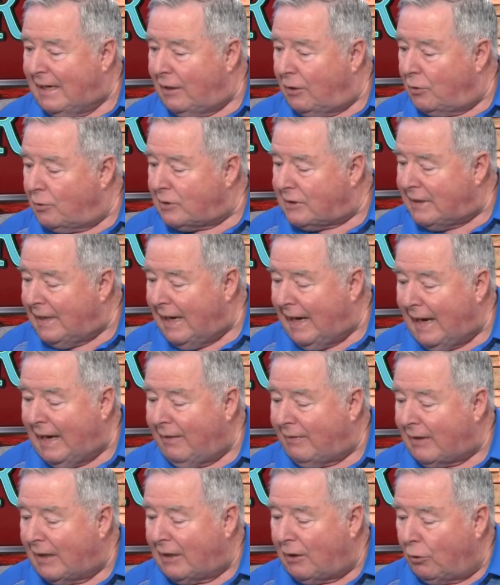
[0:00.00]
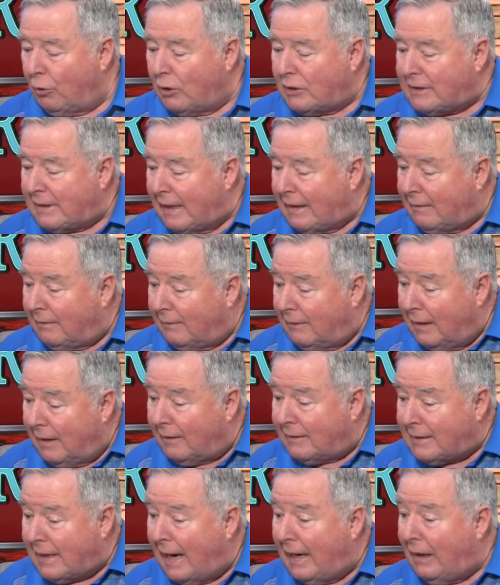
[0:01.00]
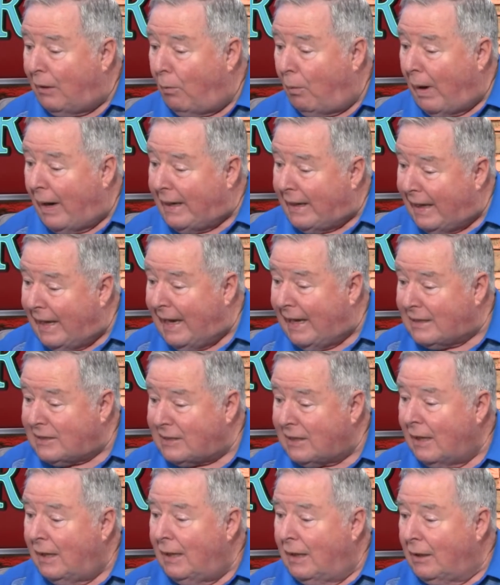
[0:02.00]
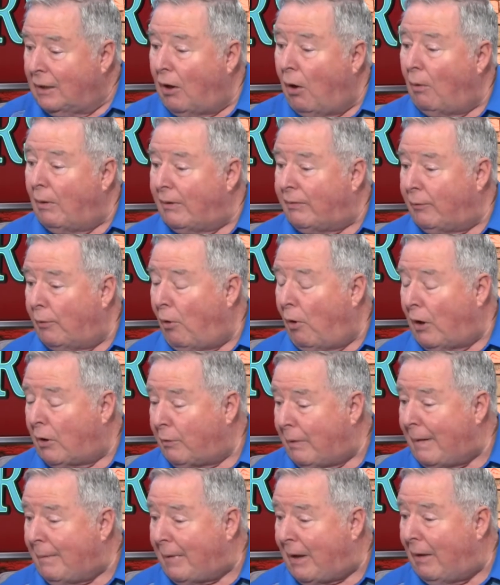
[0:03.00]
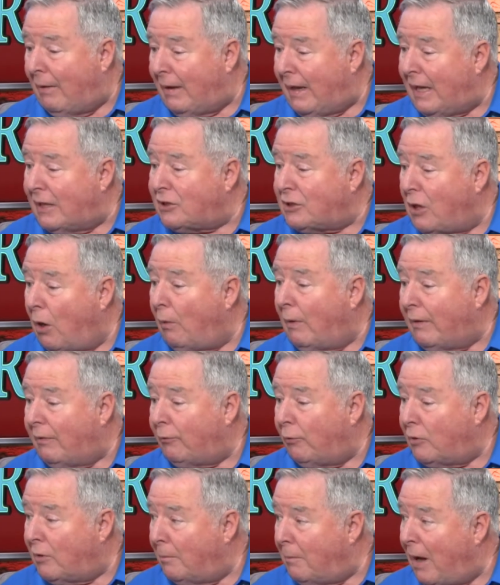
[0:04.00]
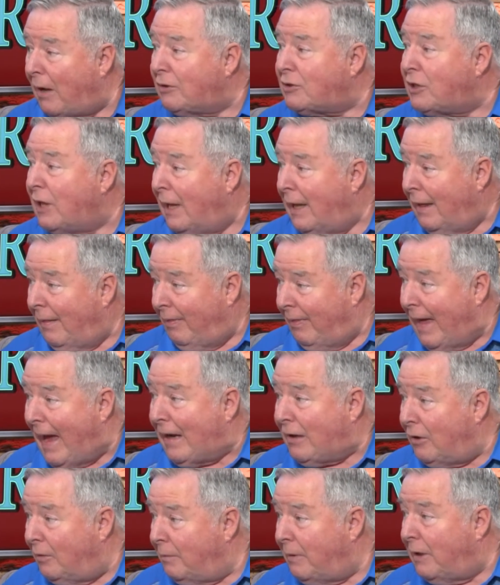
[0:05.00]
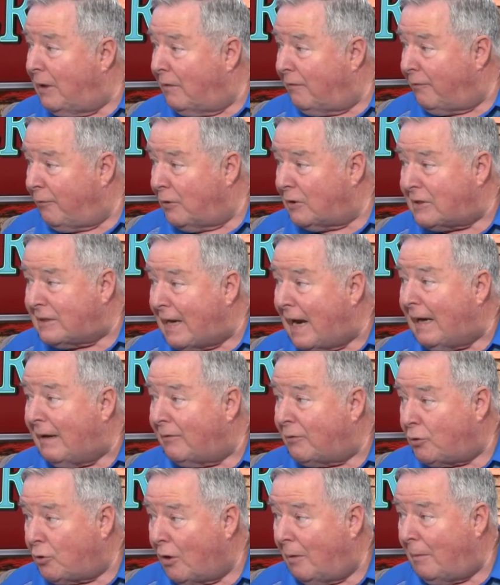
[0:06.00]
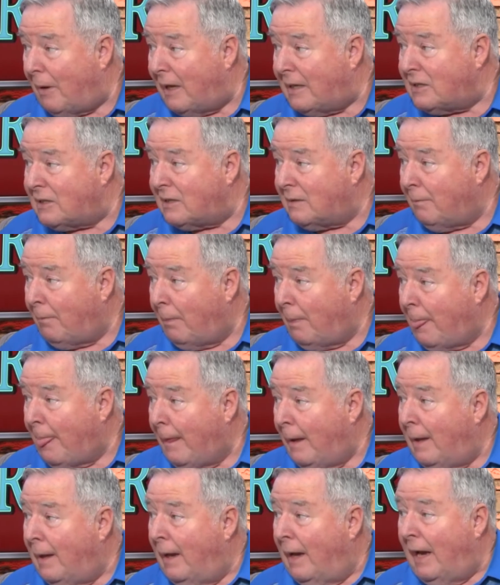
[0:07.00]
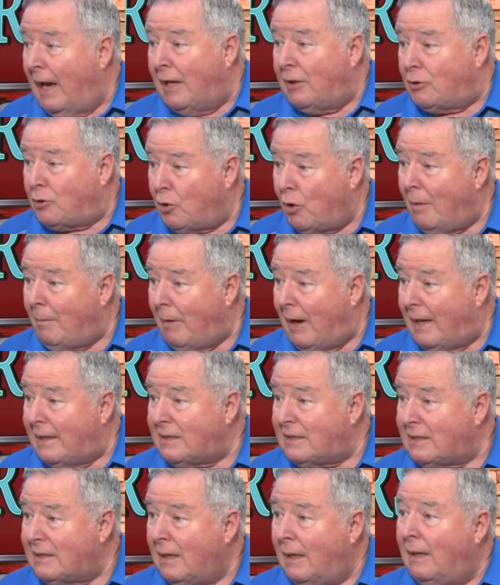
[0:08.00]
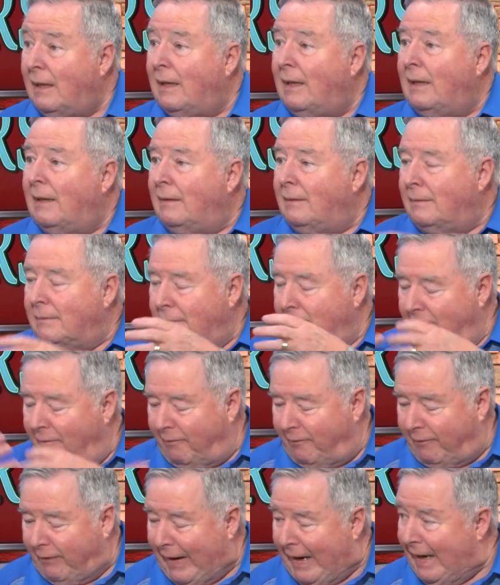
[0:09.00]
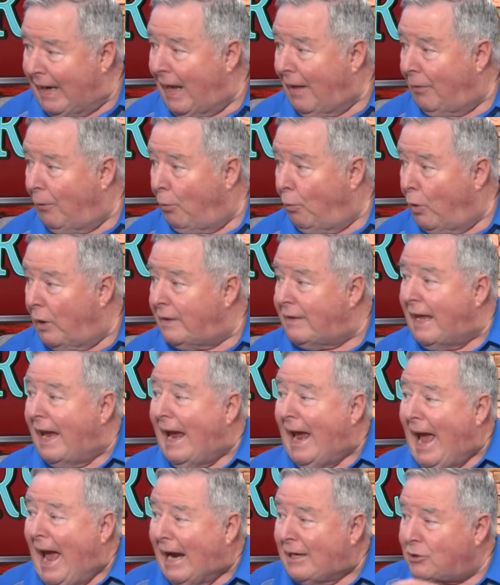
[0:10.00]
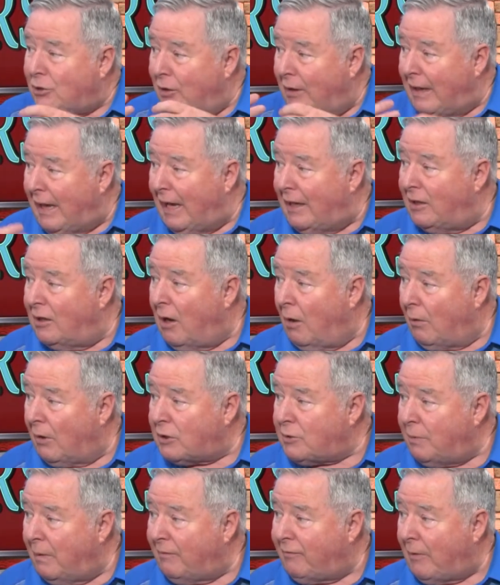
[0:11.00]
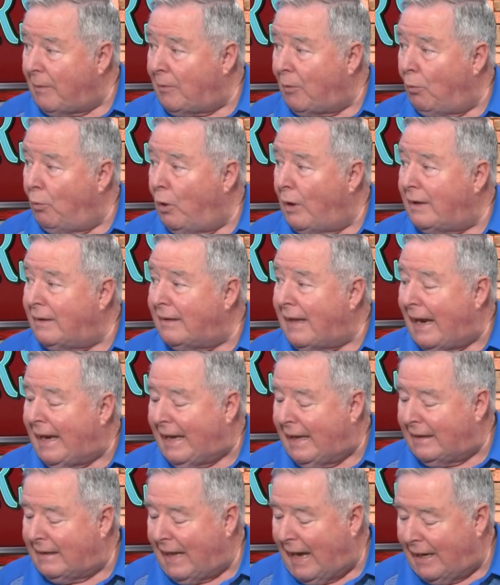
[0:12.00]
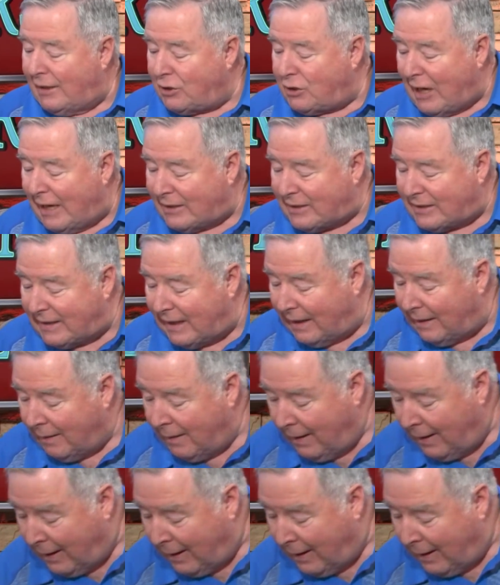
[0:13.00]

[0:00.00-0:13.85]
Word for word: Do you see anything that looks like little tiny white ants going through or cream-colored ants going through the mulch? That could be your first sign of termites. And termites feed on the wood. They actually get nourishment from the wood and they can digest it.